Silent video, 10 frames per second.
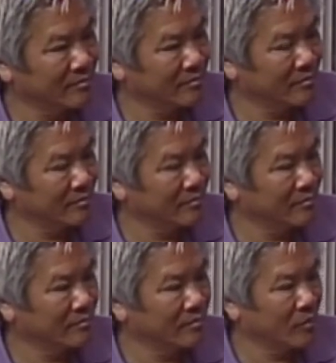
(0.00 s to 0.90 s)
Chinese
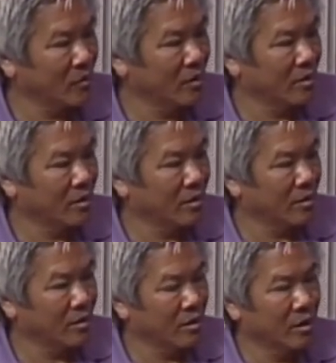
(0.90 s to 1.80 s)
consumer market?
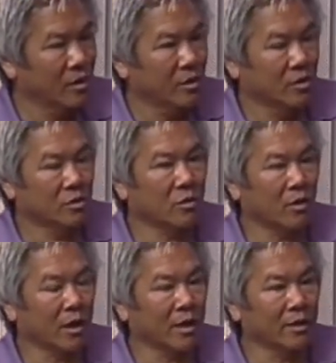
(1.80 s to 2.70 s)
So
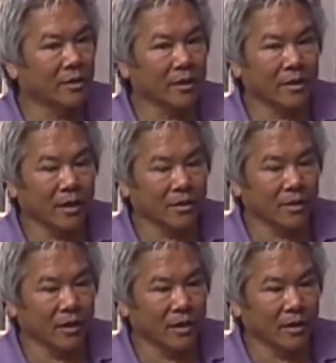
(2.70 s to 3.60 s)
I, I think that, uh,
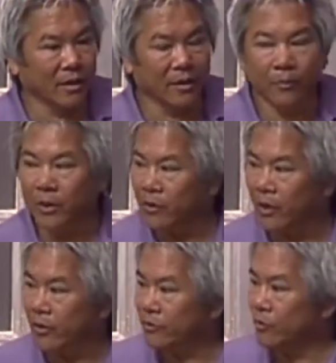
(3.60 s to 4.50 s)
uh, by the way, I
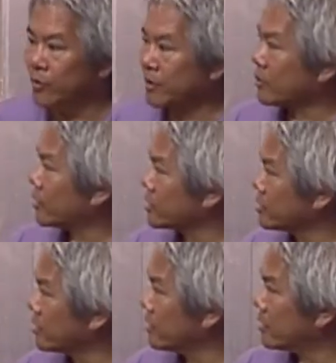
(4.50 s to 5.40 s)
don't have to repeat the
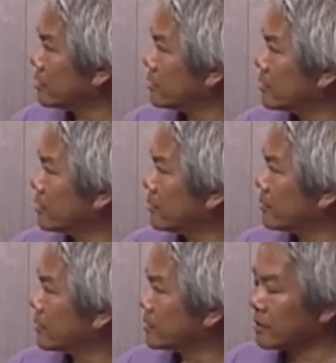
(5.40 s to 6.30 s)
questions, or they're... they're
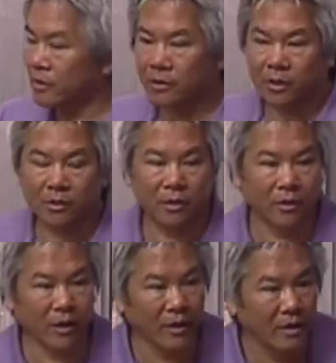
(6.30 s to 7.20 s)
That's all right. They, they should
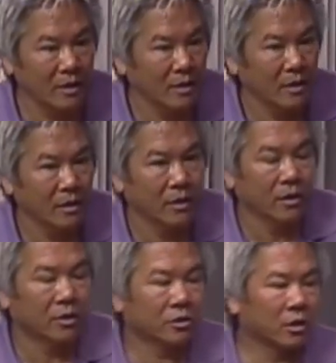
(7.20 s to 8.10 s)
be okay. picking them up.
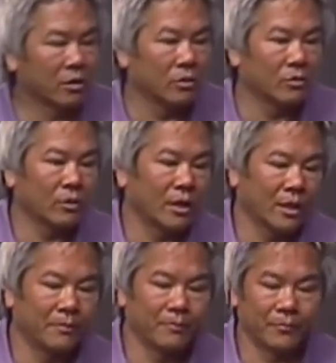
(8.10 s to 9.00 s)
So
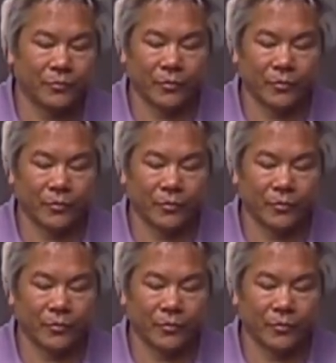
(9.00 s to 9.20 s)
um,